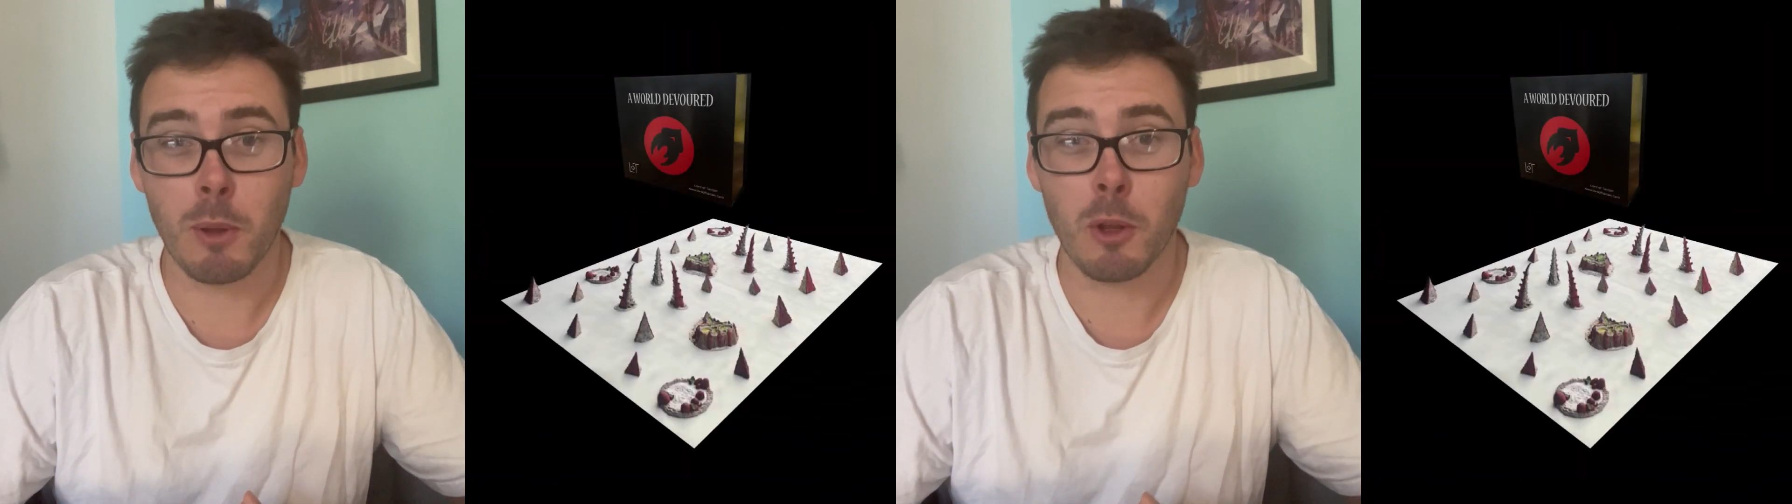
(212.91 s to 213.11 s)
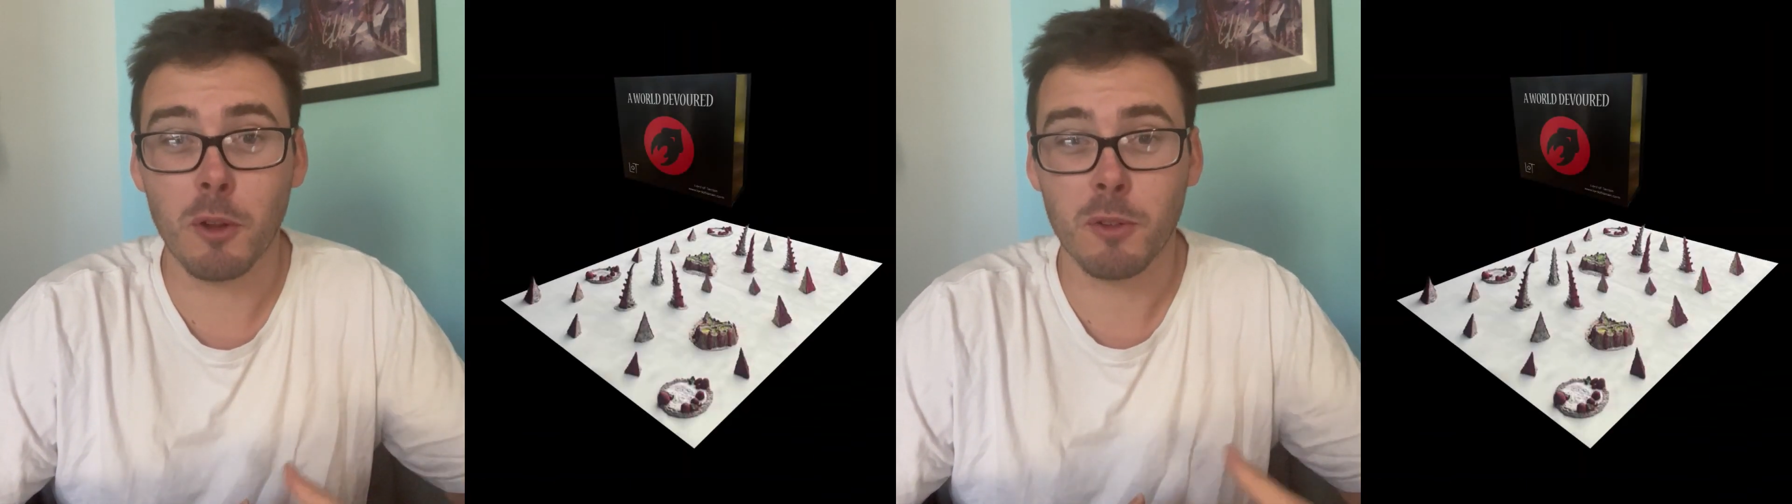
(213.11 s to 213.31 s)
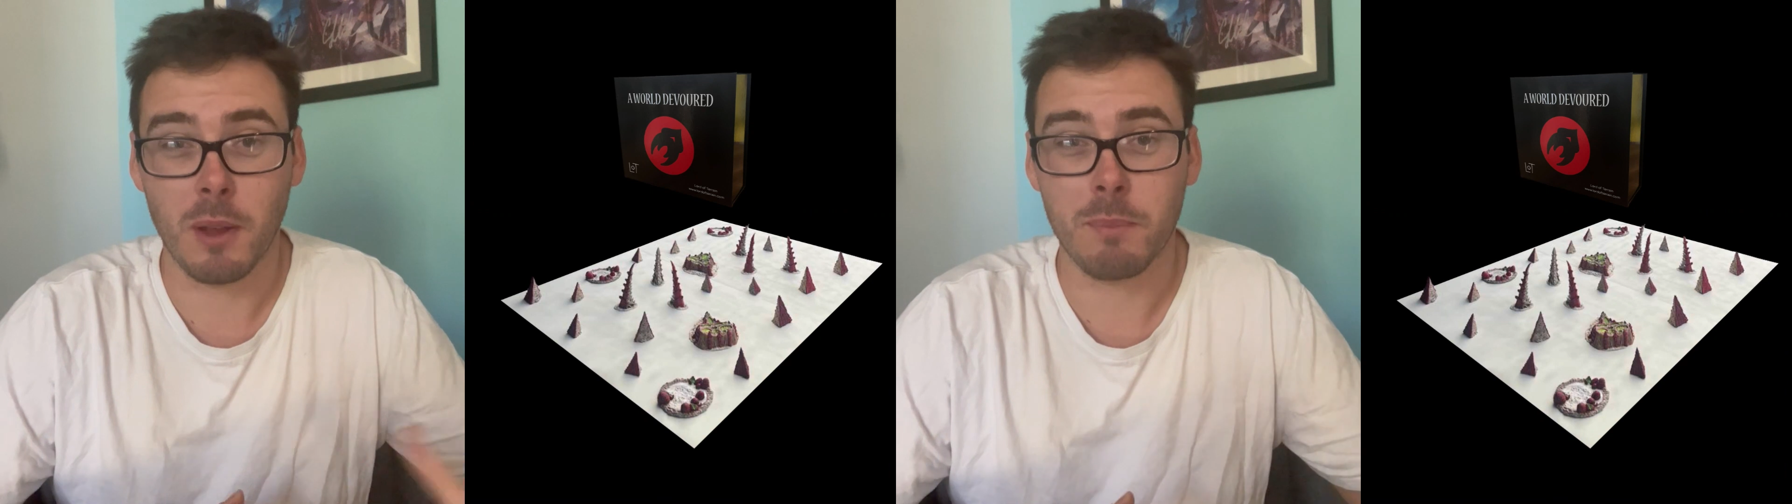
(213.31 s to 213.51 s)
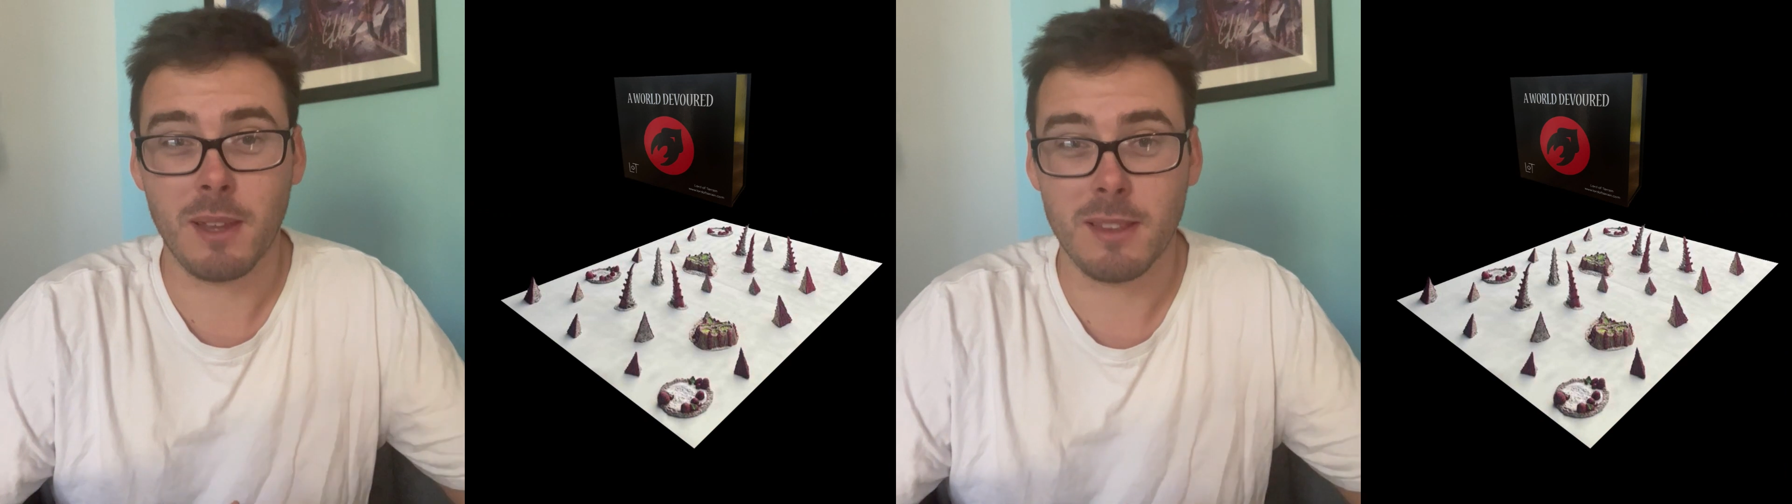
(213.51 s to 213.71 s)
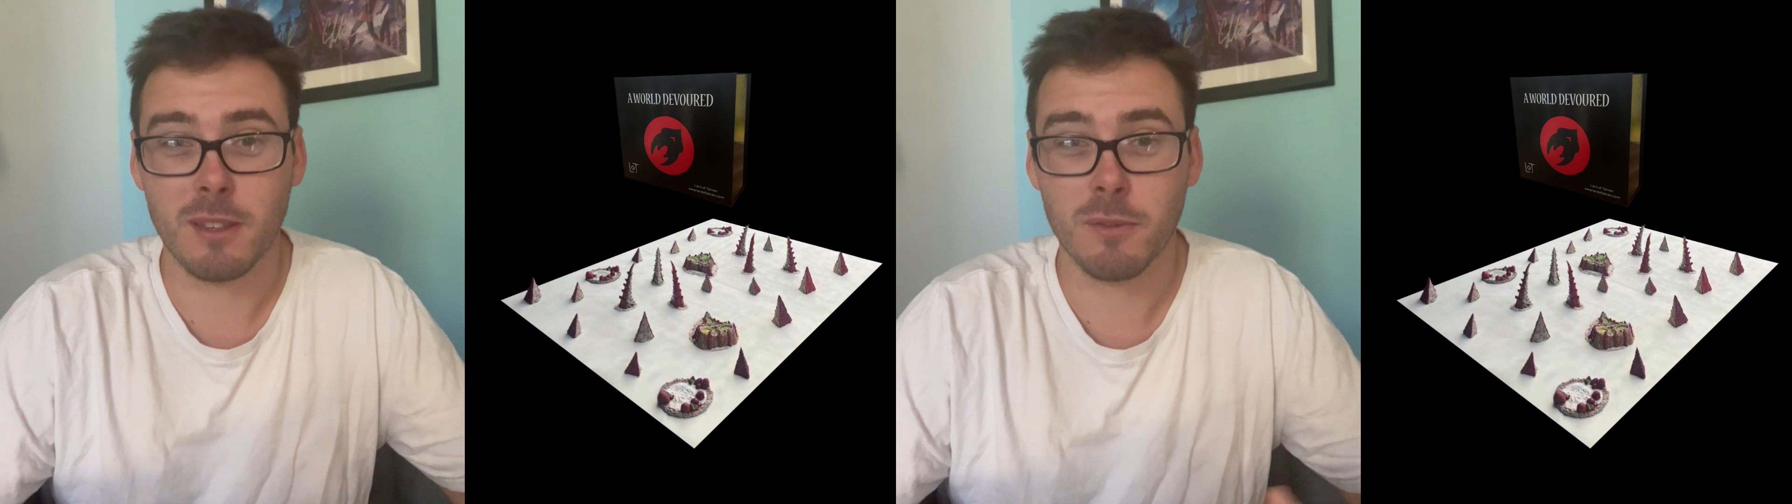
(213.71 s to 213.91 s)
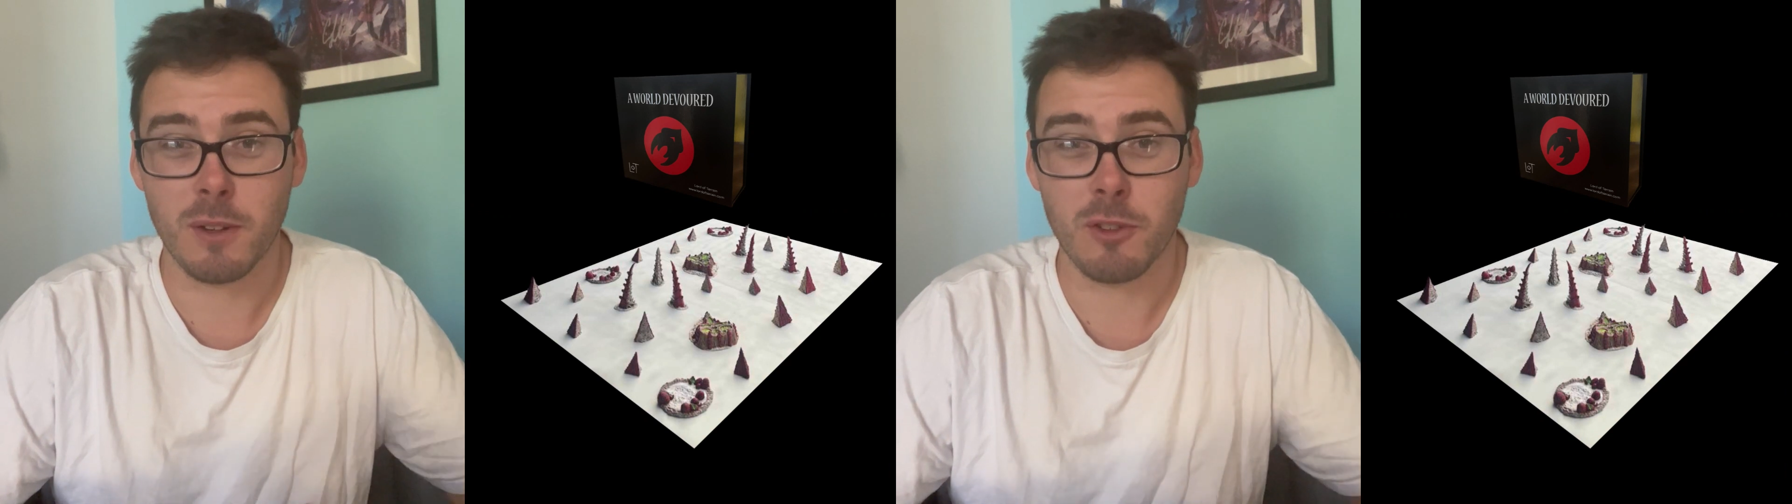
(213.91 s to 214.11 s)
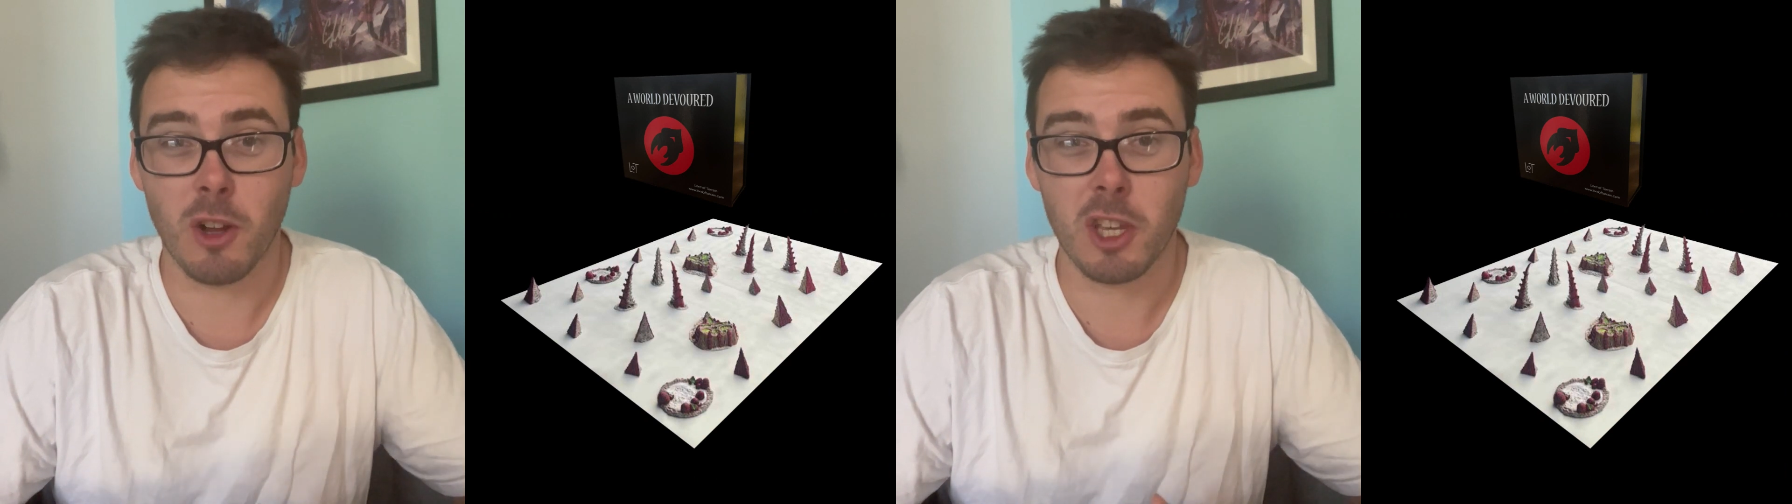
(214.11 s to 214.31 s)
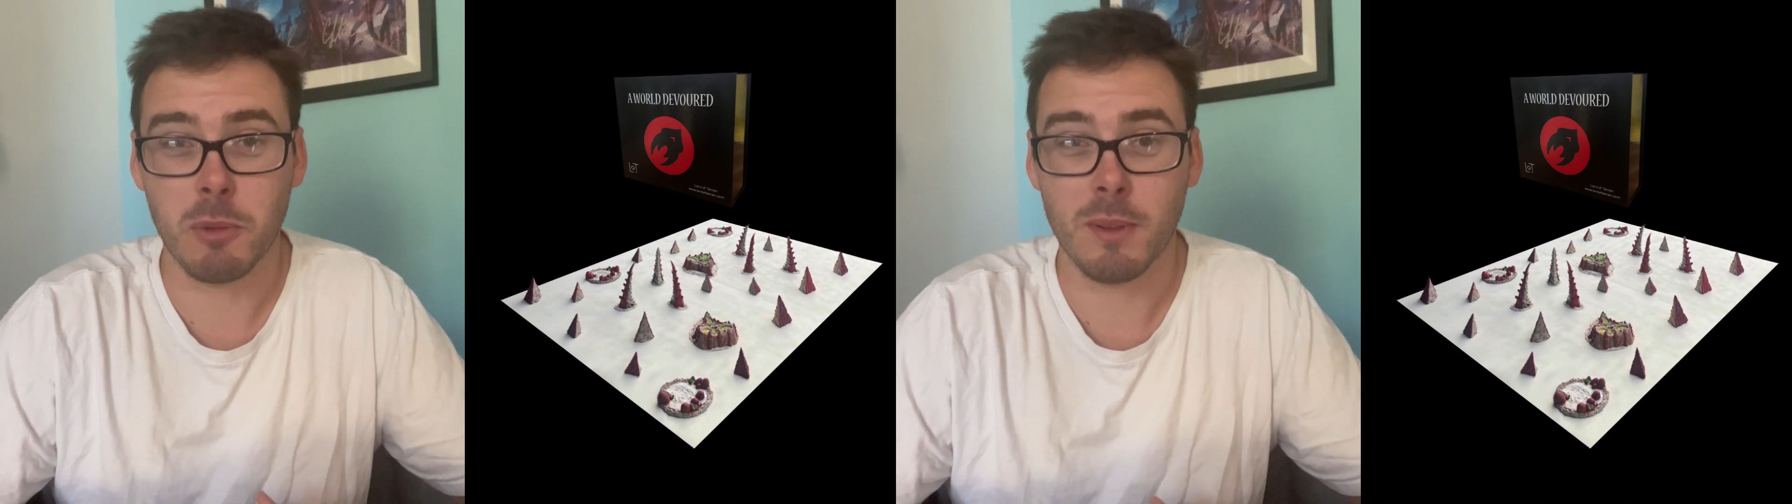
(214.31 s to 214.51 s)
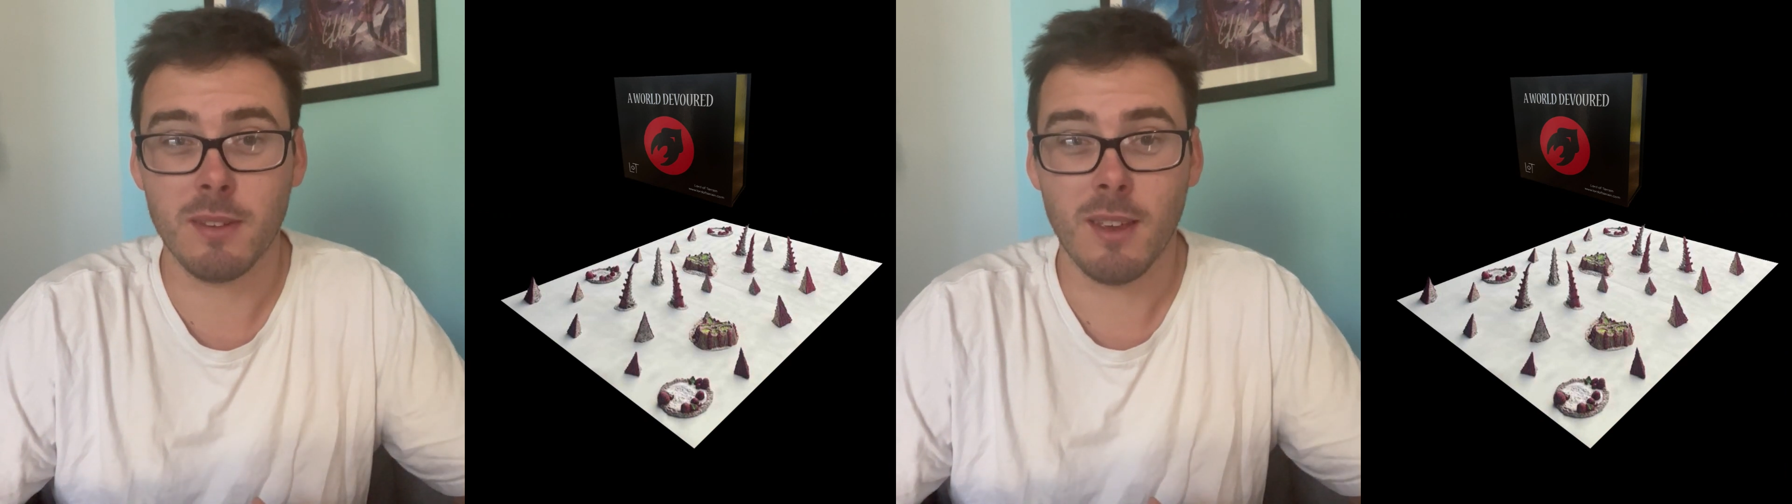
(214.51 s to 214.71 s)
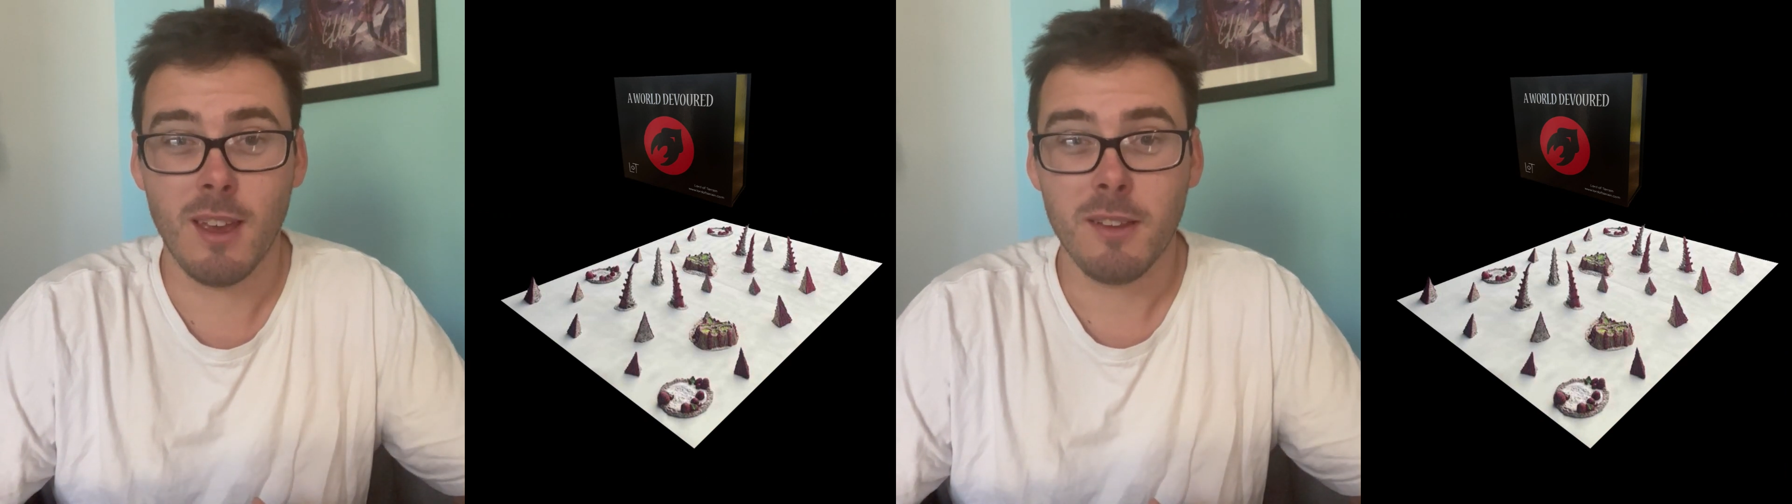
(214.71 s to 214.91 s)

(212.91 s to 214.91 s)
I'll also update this free document